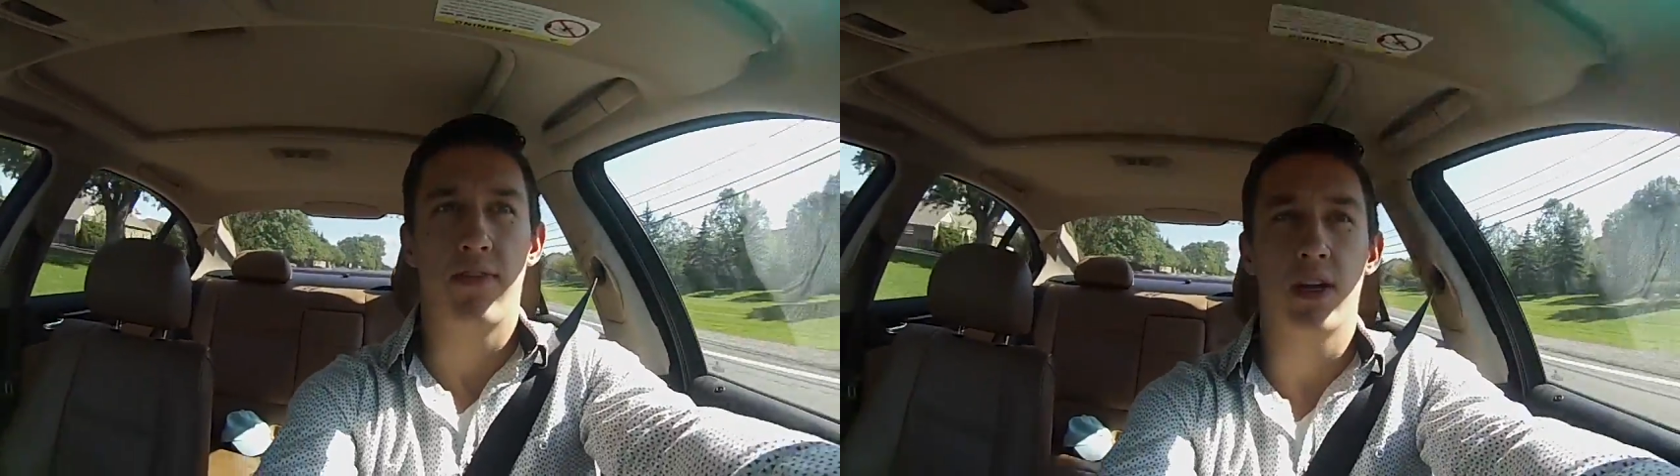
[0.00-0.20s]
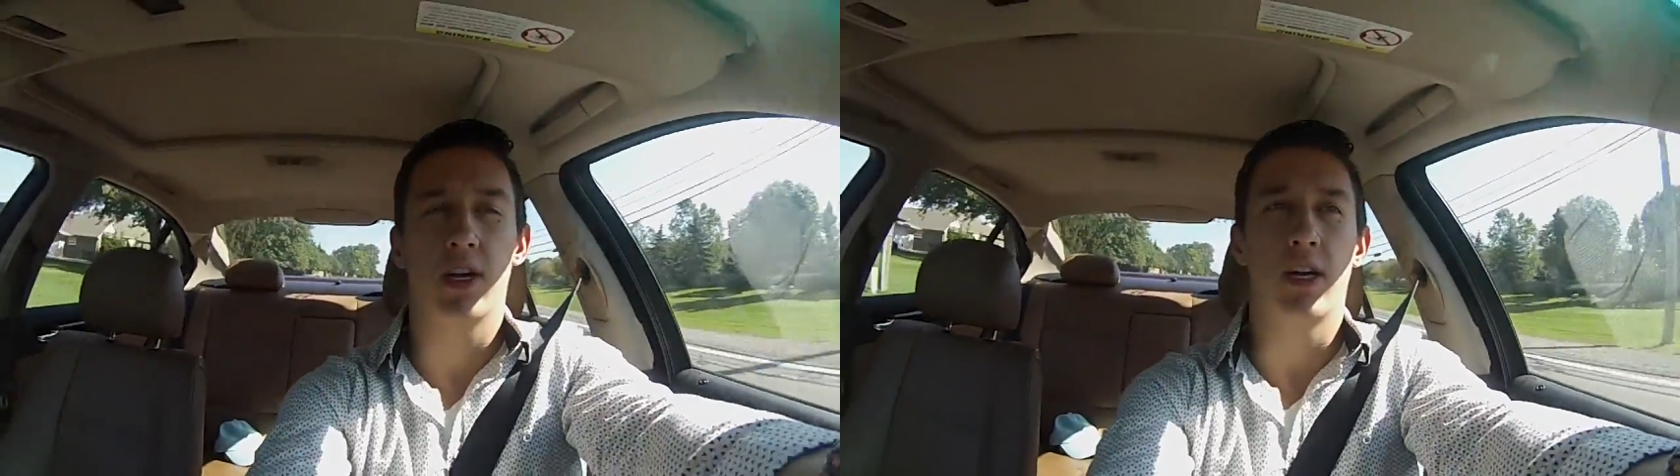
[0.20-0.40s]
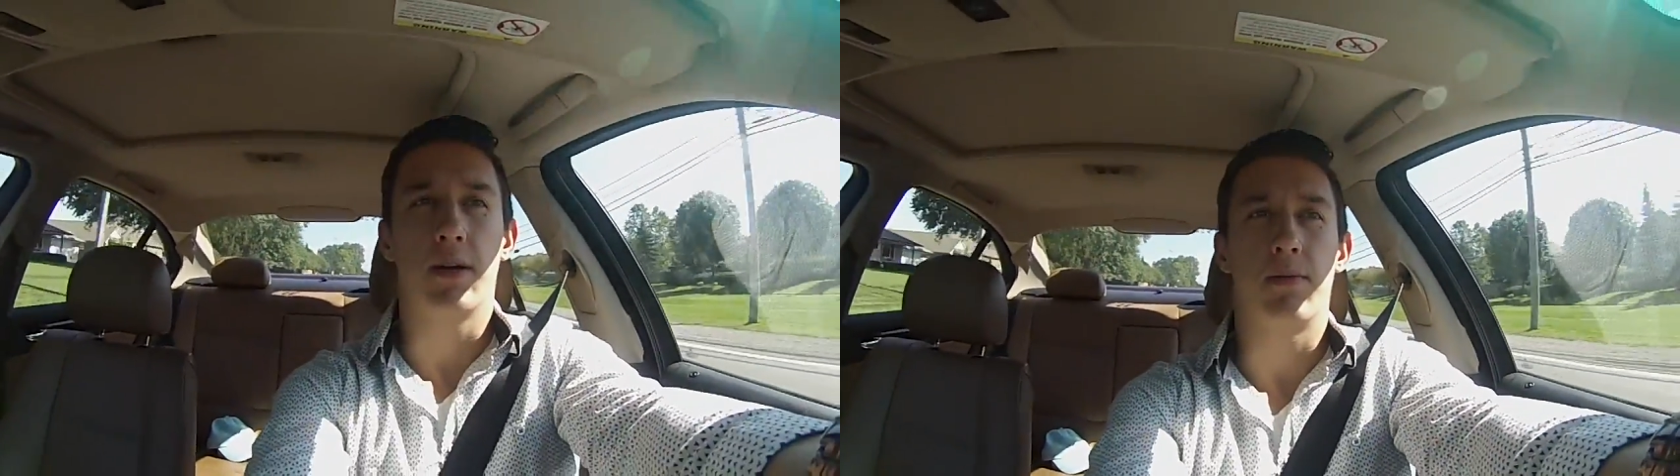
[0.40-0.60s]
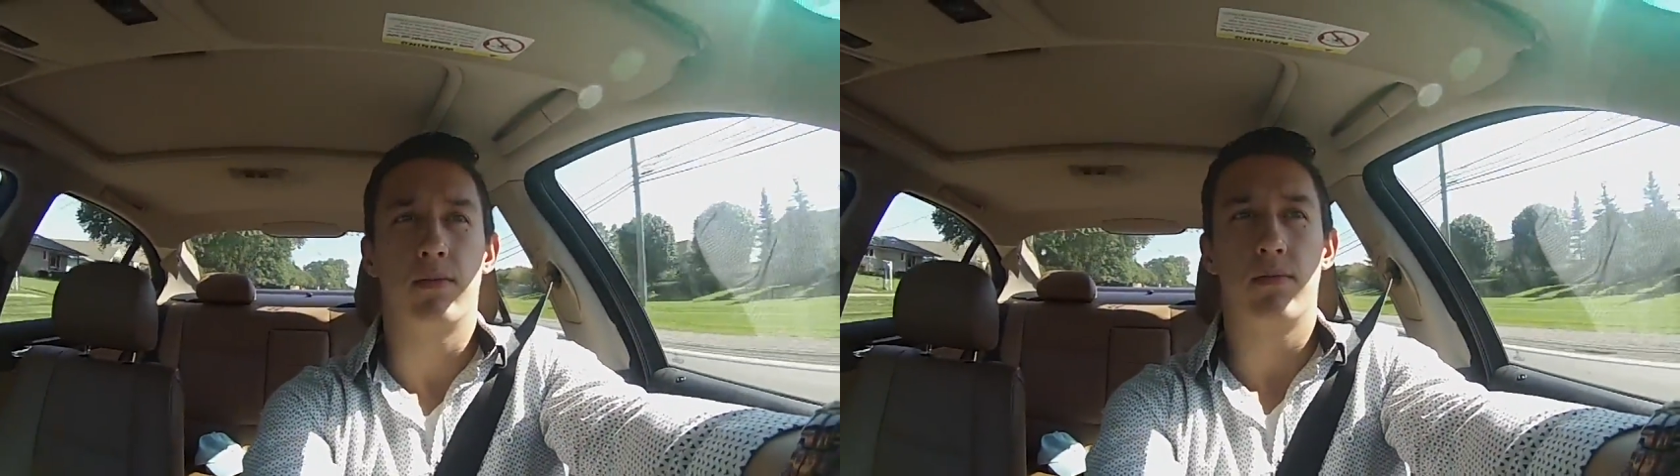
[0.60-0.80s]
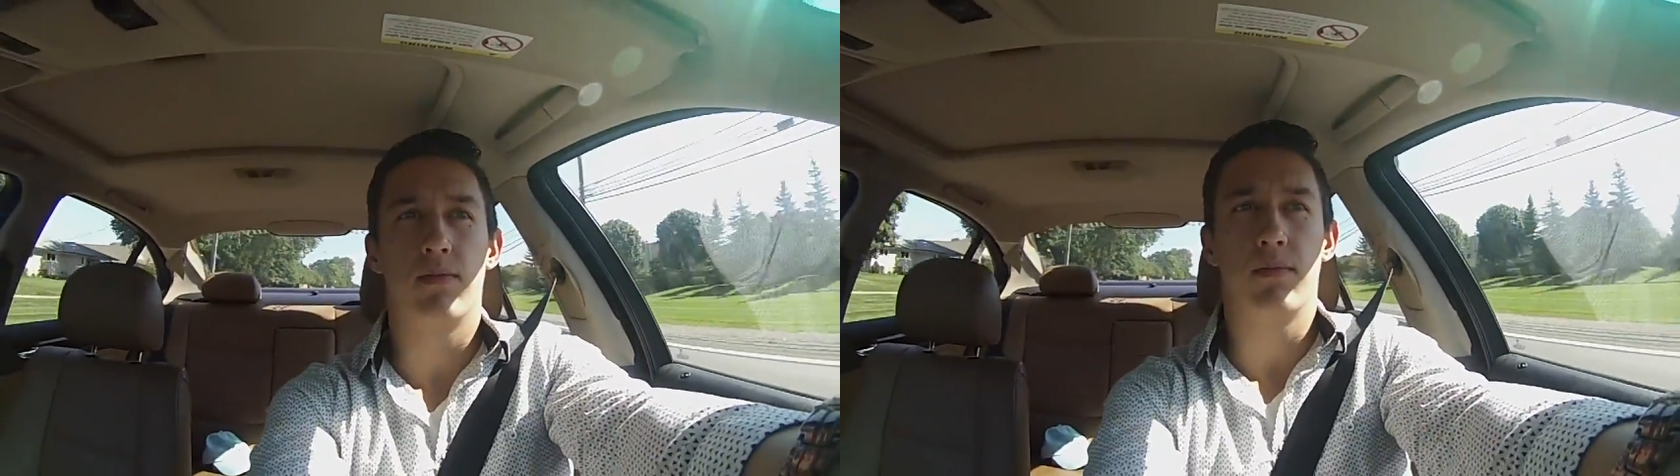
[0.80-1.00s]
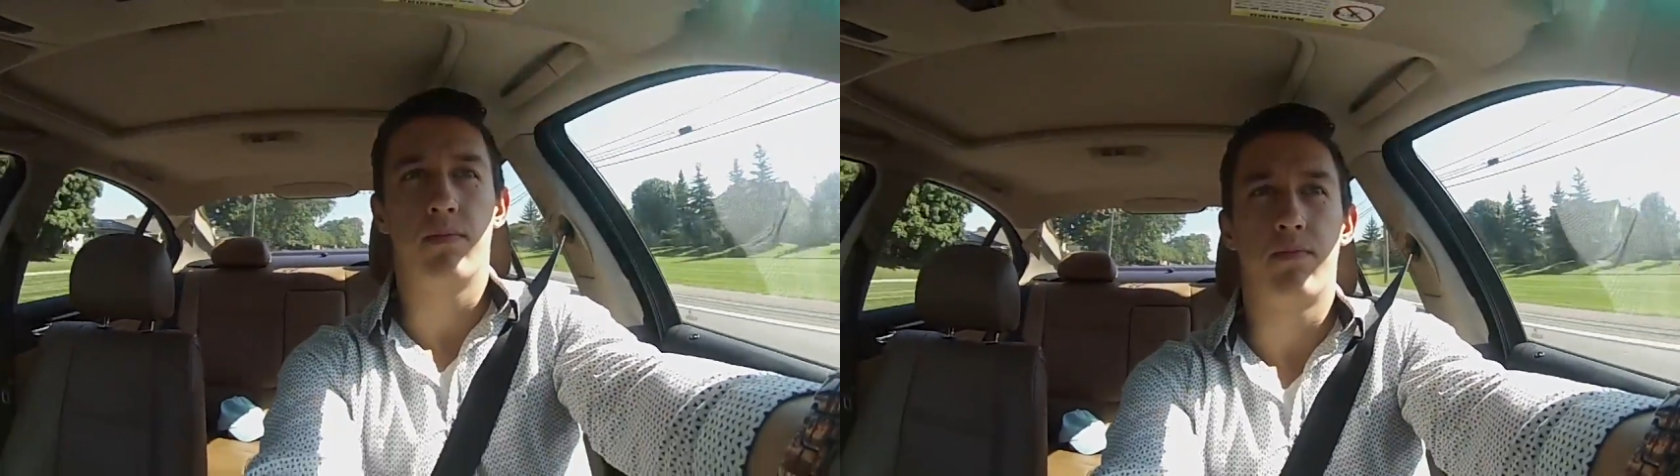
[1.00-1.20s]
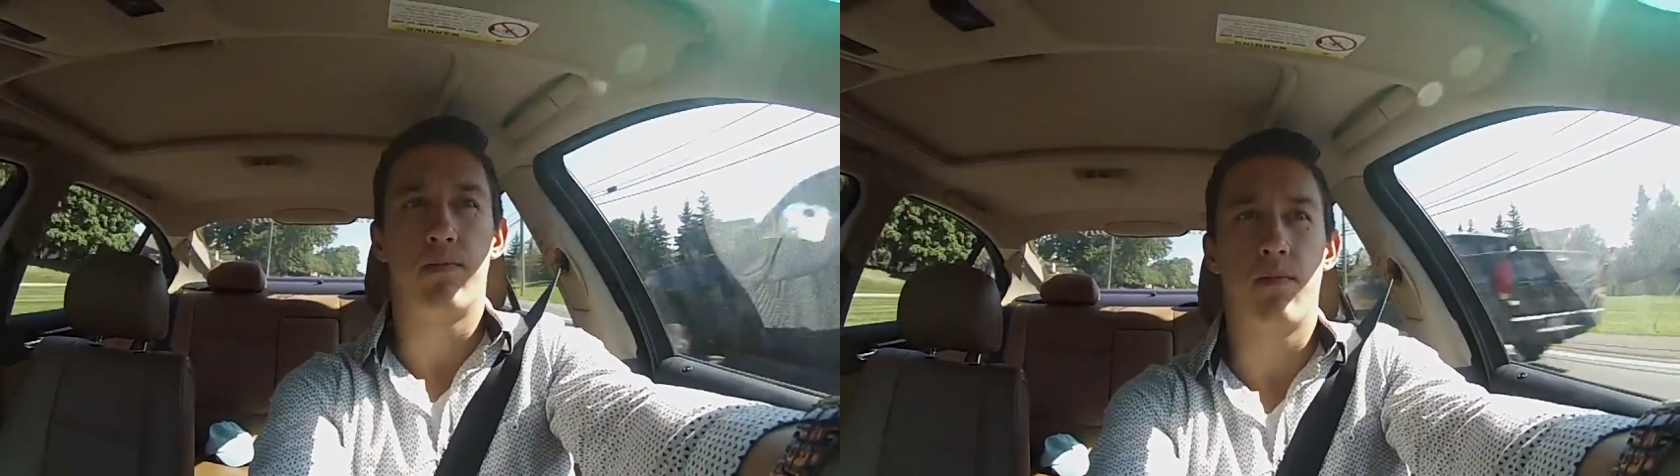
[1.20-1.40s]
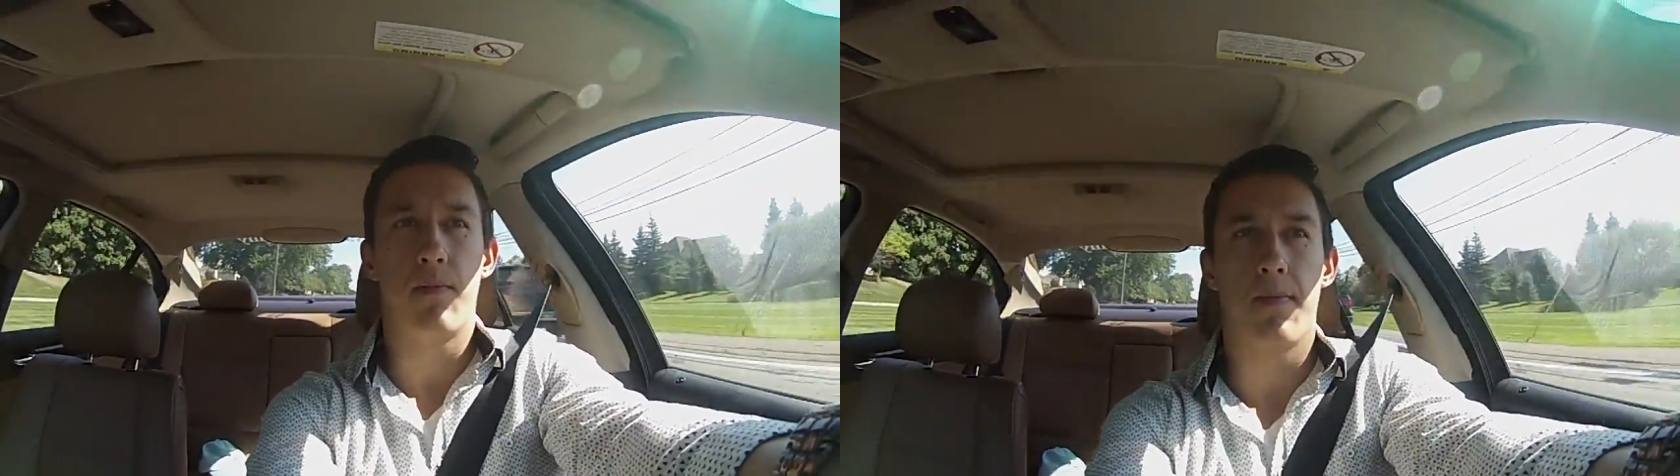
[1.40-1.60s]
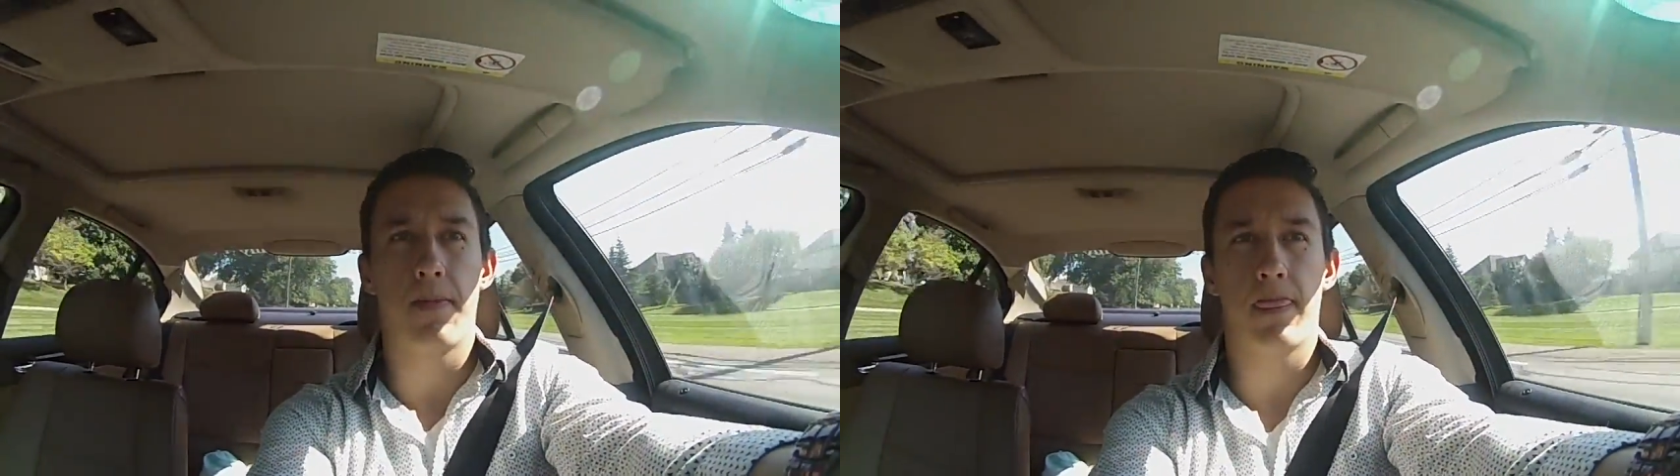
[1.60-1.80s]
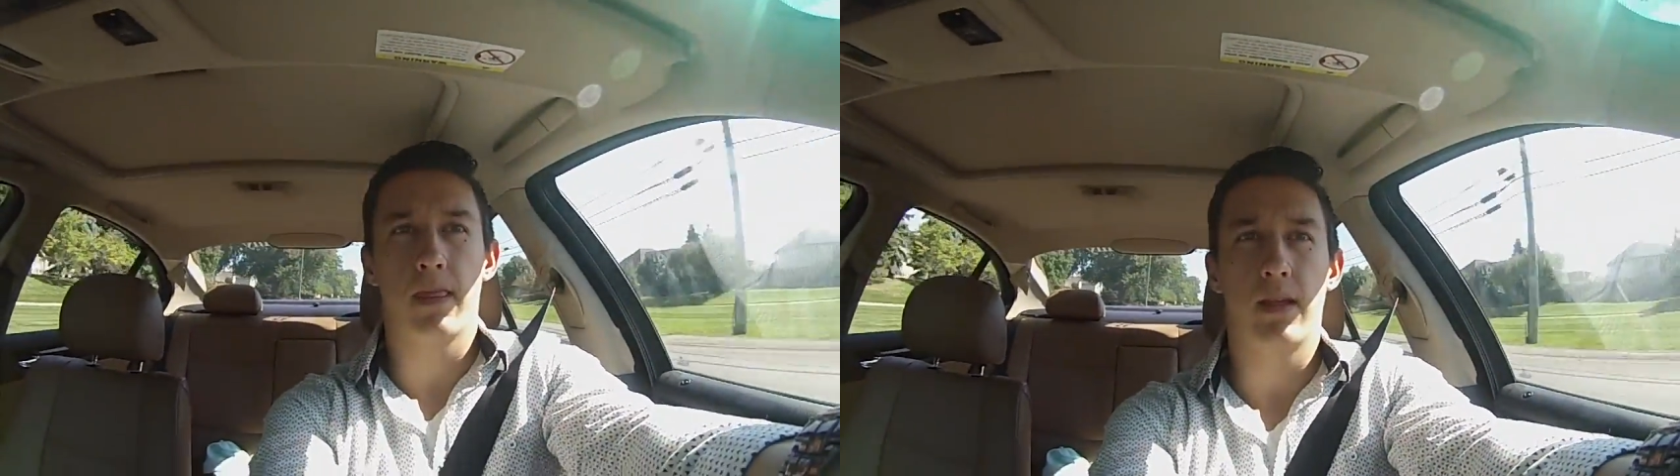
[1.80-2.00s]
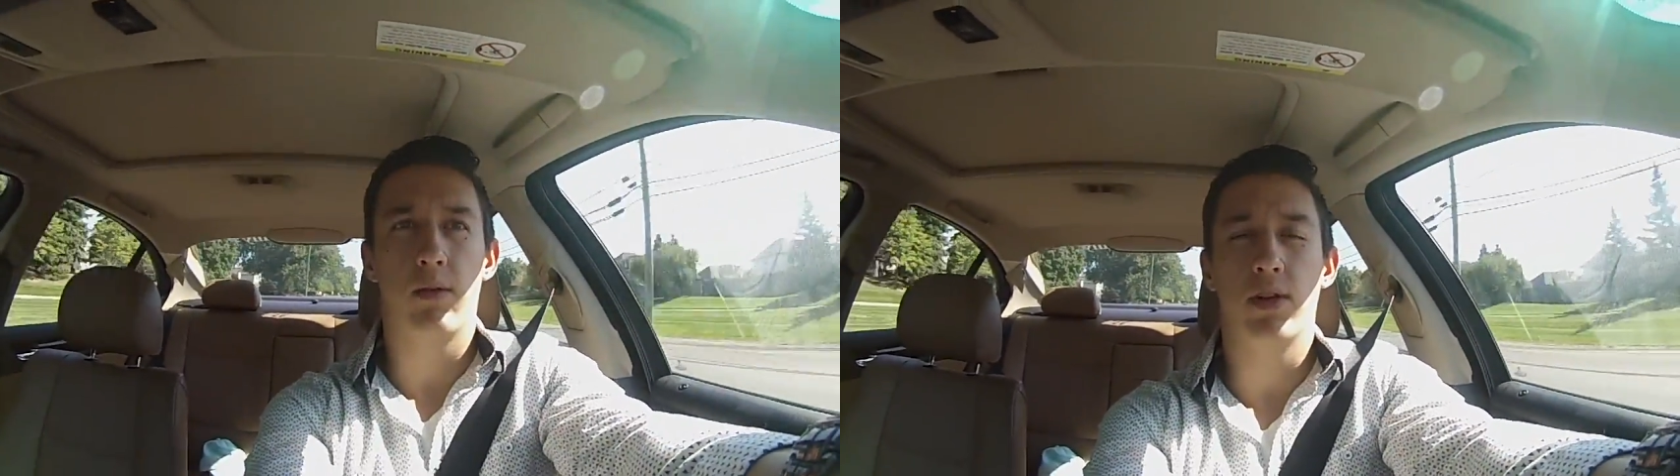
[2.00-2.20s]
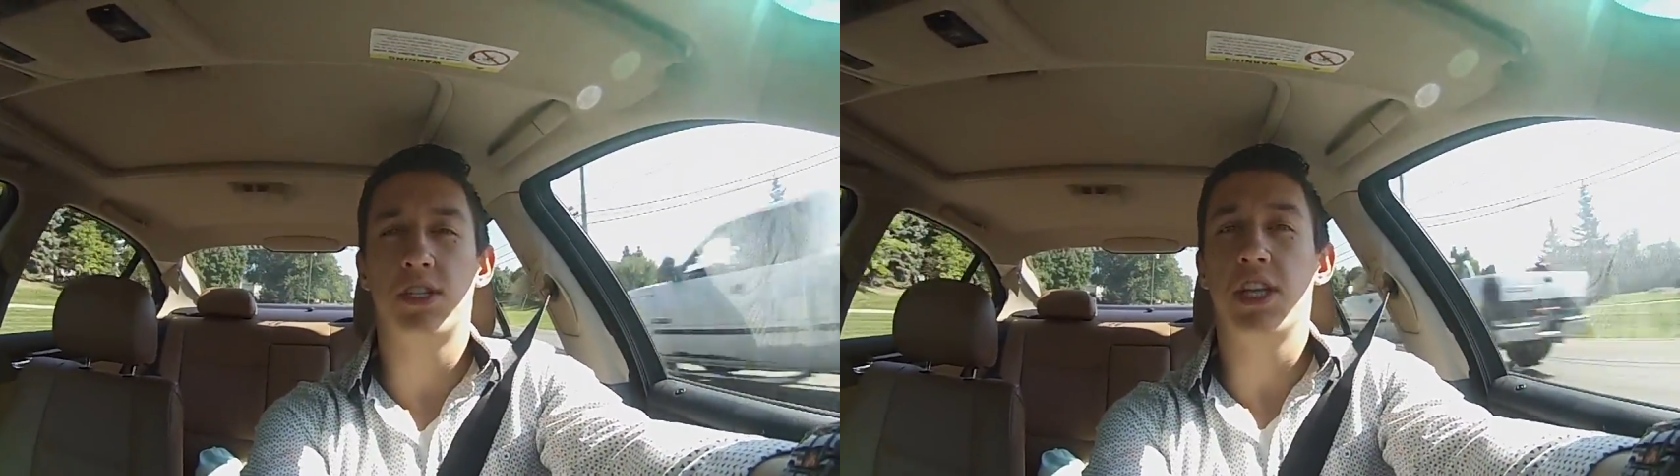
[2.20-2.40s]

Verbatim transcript: if you're, what